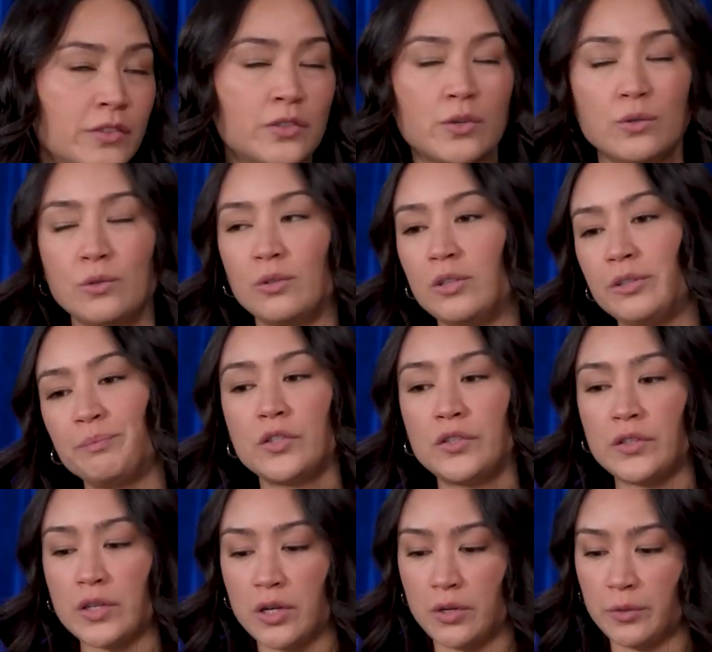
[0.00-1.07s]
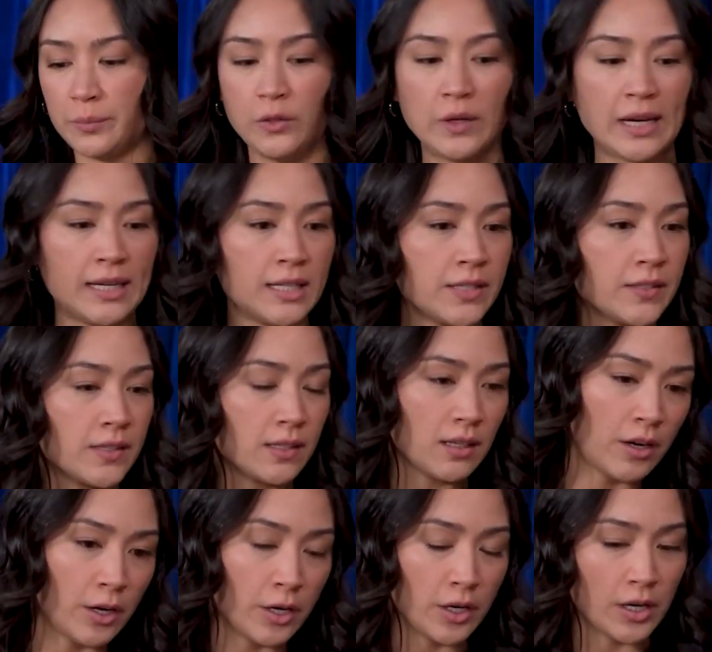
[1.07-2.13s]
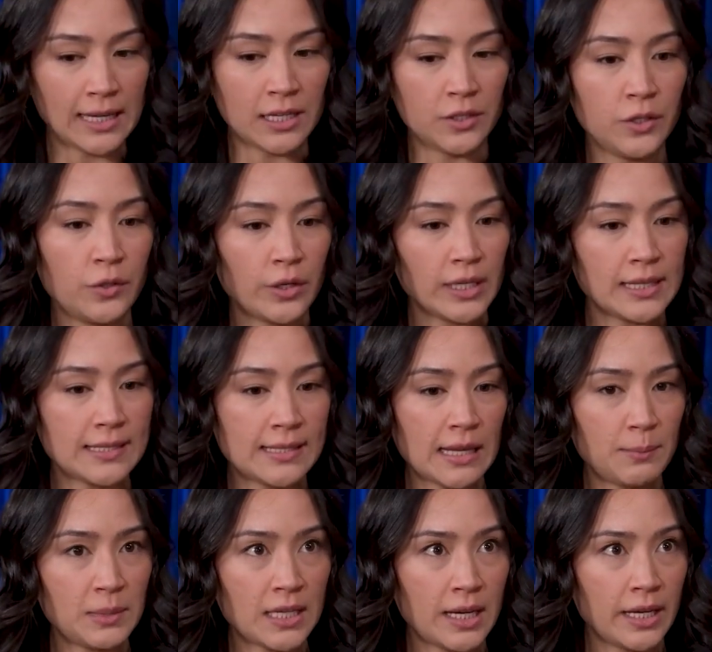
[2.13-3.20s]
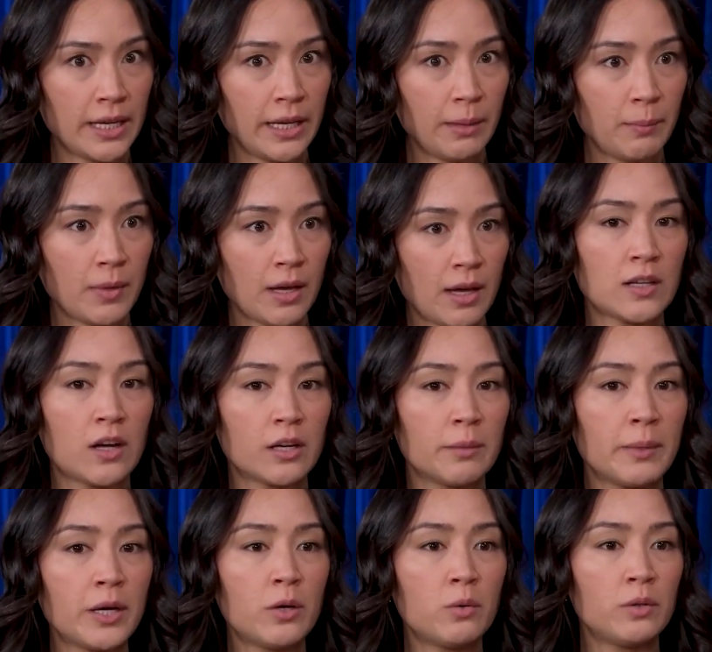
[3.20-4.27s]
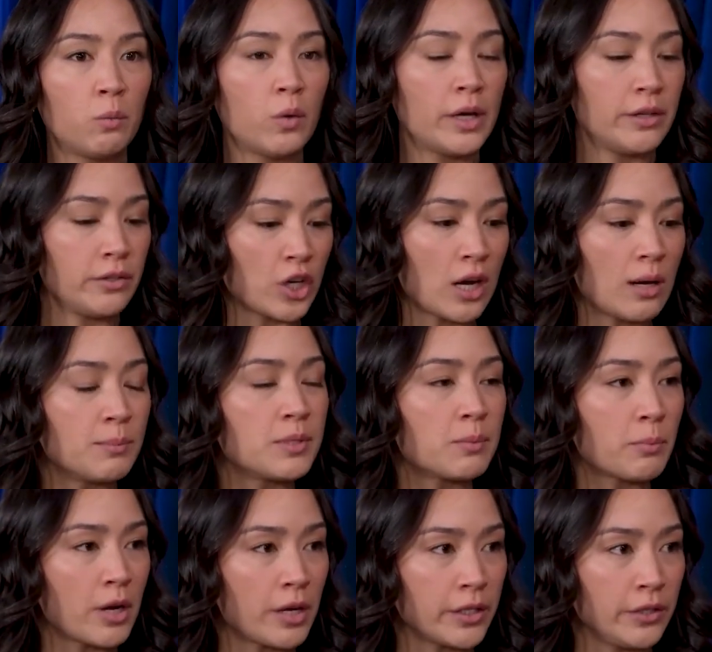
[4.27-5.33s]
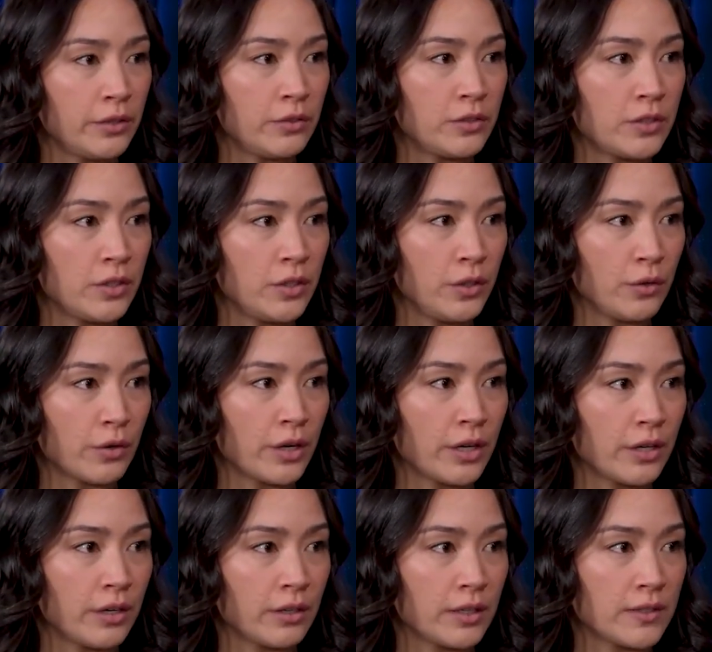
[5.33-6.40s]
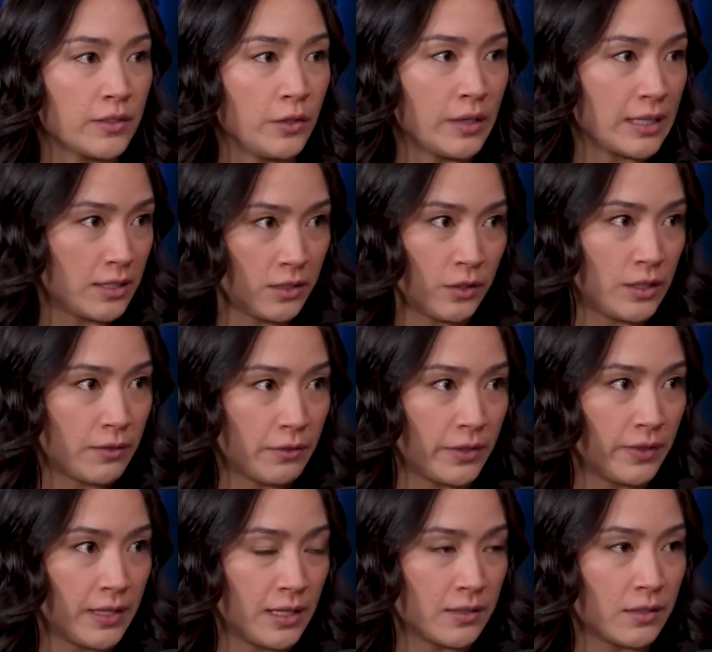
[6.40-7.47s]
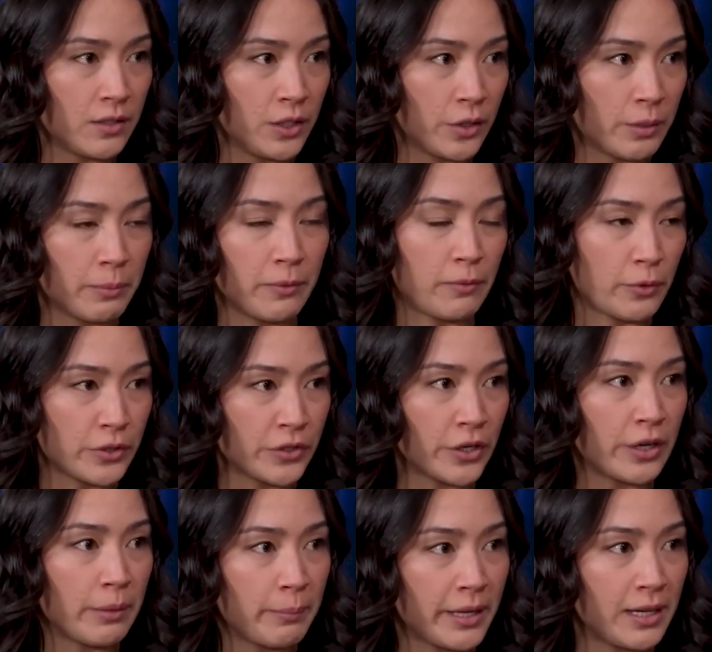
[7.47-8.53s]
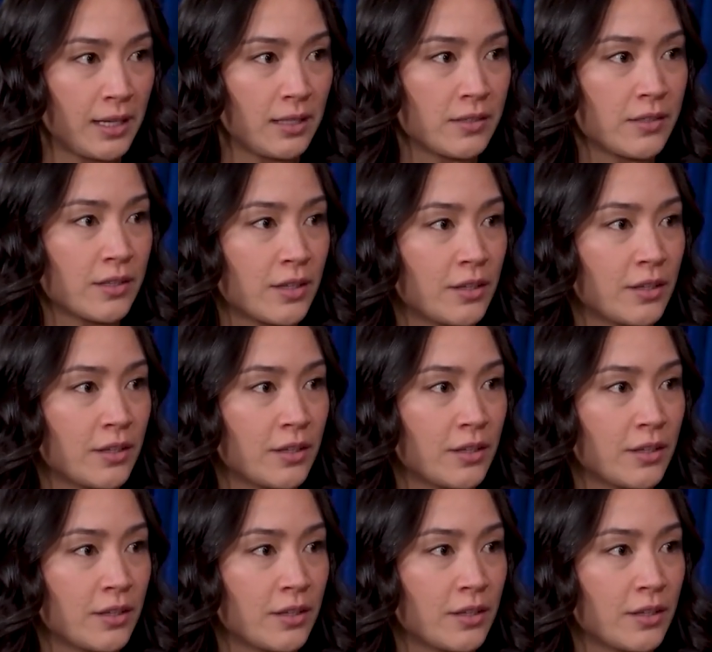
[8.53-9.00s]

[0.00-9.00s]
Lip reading: So cool. So you guys are in New York at the same time. Talk about what jobs brought you to New York. Because you guys do different things in New York before starting Sourmilk.